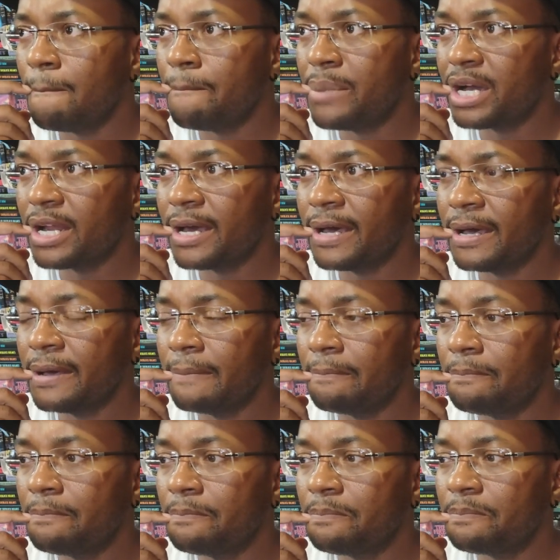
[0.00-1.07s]
But
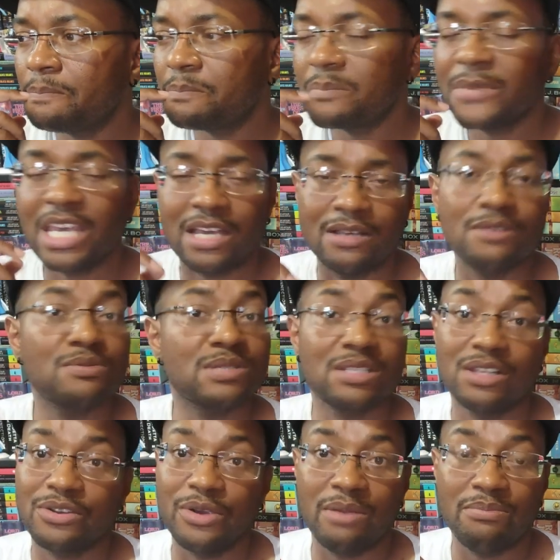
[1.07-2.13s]
um, yeah, it was
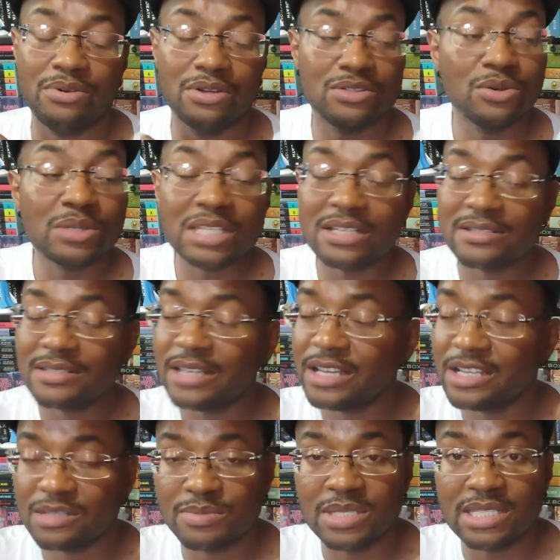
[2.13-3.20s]
still a great book. Dorothea
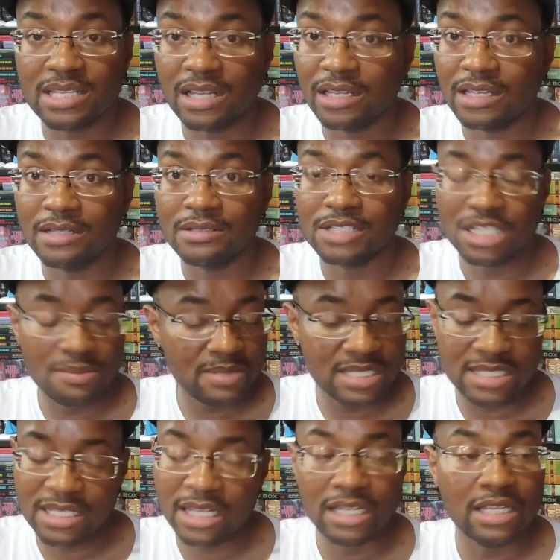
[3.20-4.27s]
Sayers be selling. She be
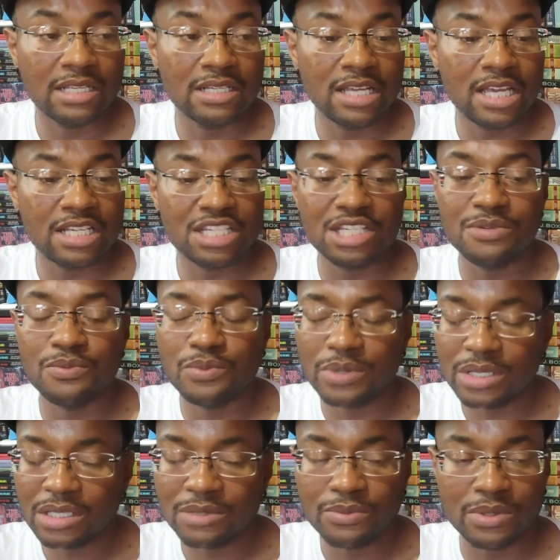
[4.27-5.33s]
selling, and she
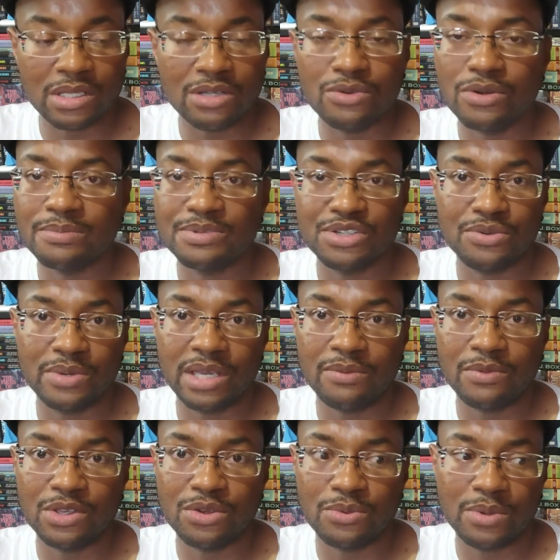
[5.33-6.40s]
really, really grips you in
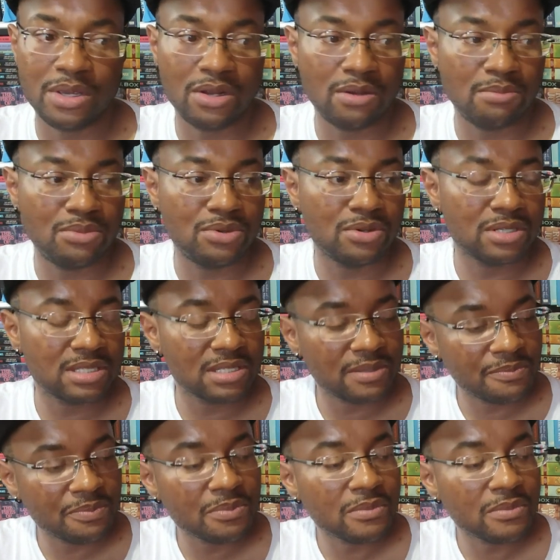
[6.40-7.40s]
when you read her books.